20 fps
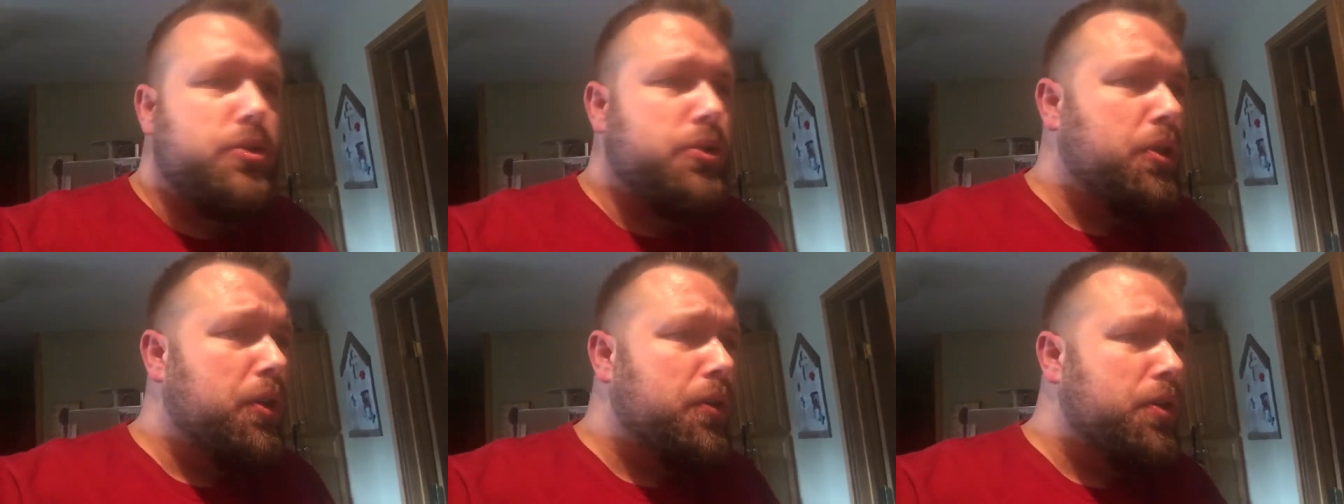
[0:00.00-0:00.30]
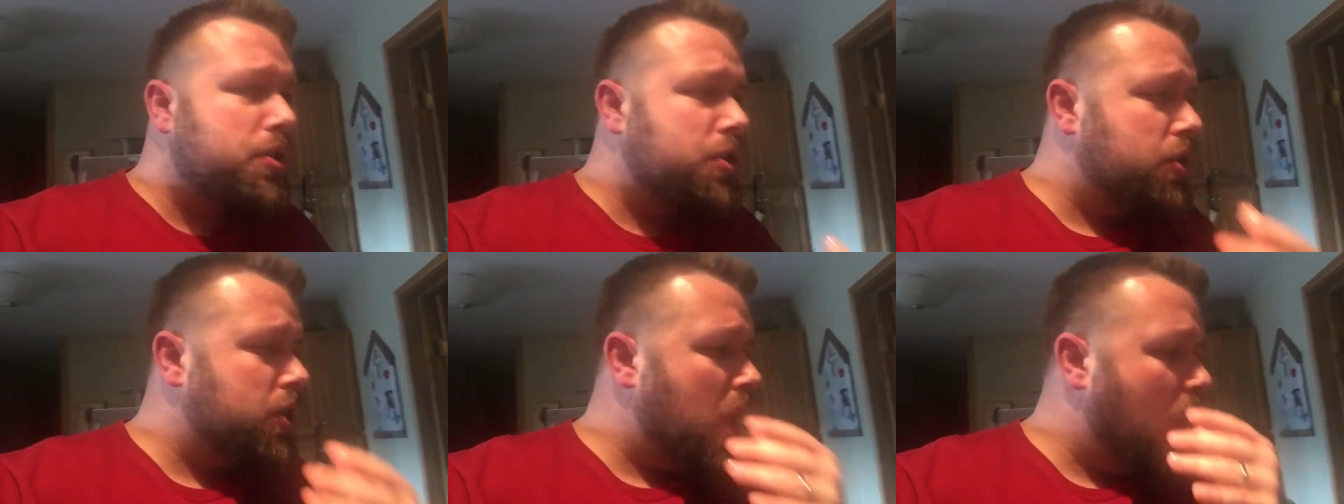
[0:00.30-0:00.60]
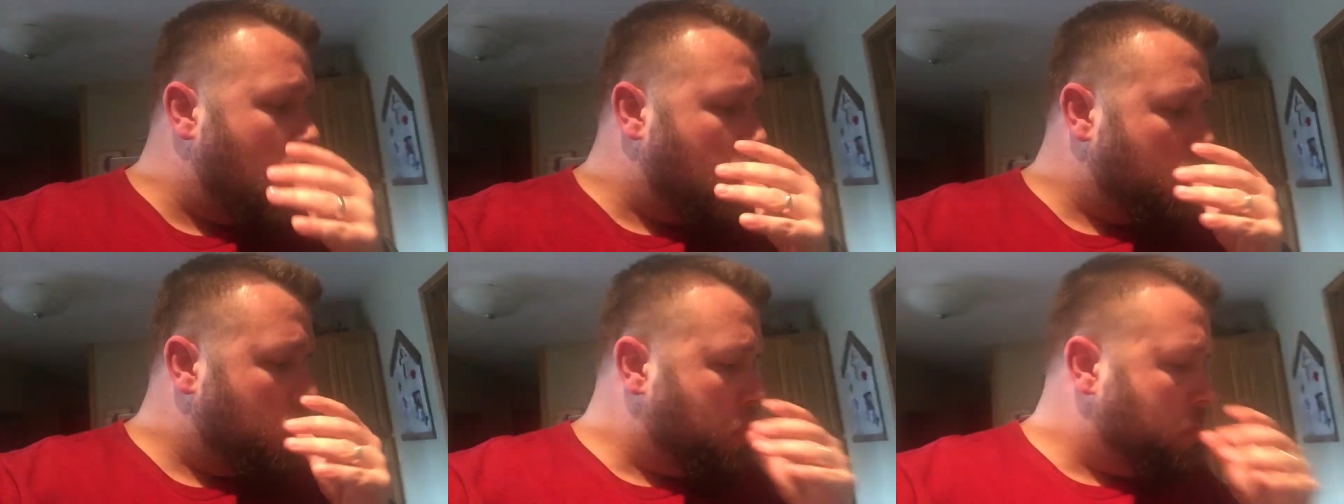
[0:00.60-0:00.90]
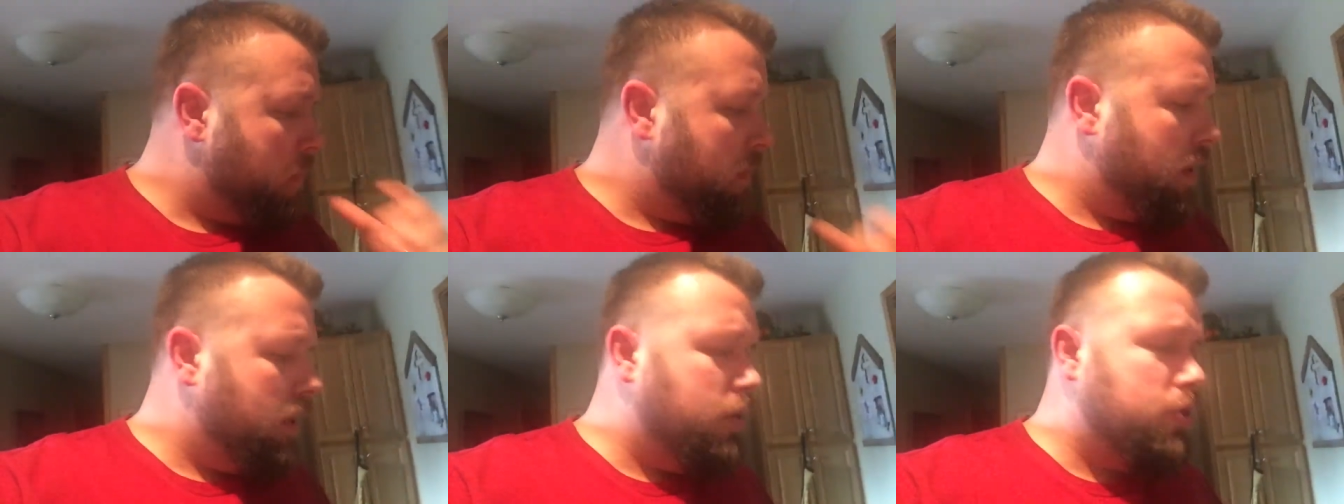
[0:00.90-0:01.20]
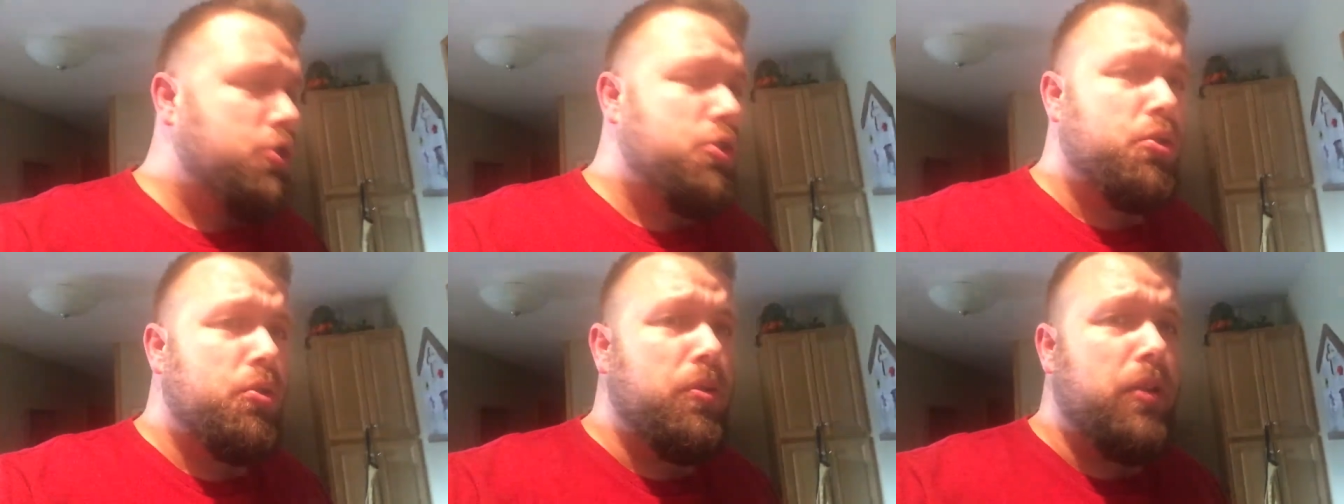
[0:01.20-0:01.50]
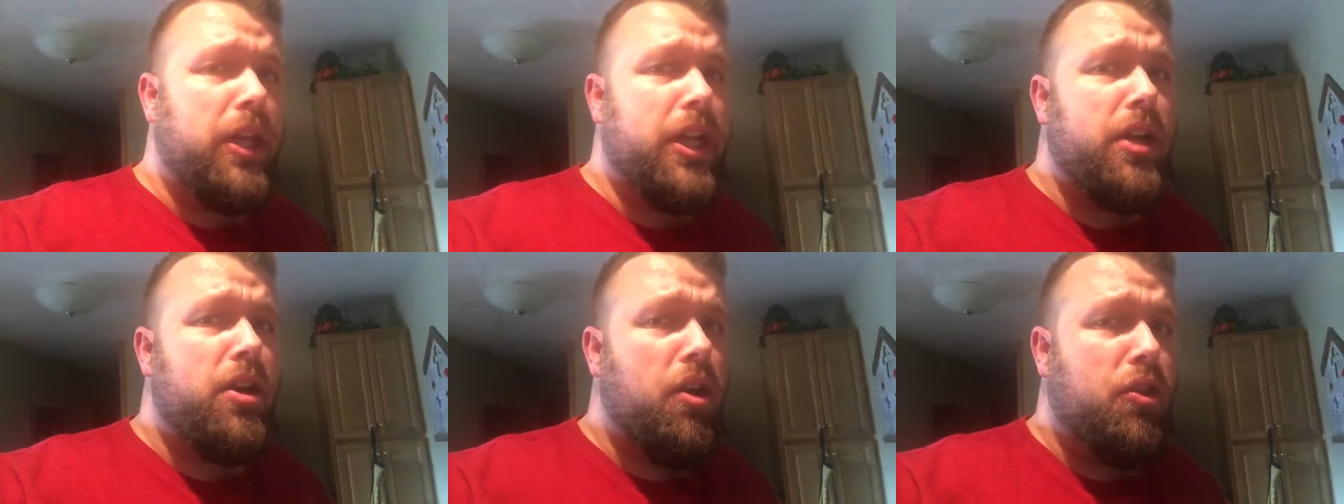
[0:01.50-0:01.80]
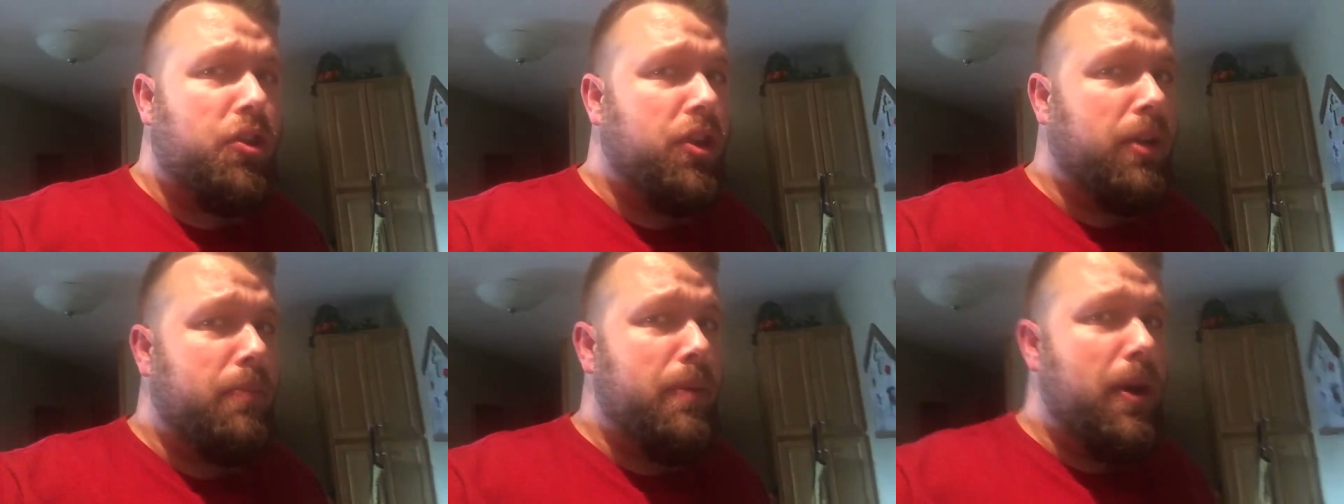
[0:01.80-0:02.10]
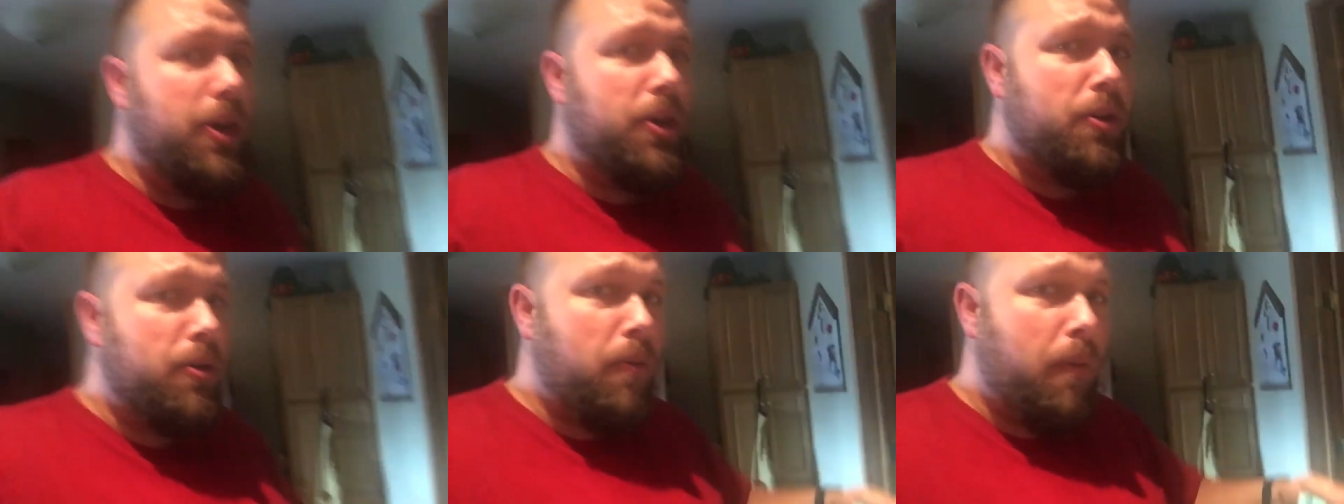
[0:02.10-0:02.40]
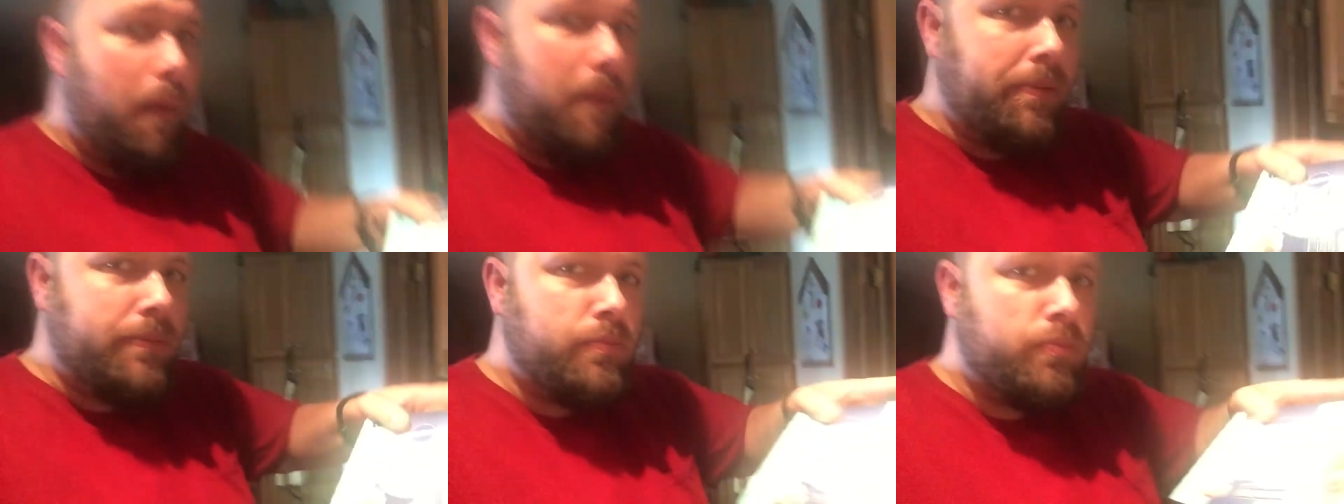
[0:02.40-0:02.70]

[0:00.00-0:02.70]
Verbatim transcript: There's truly nothing better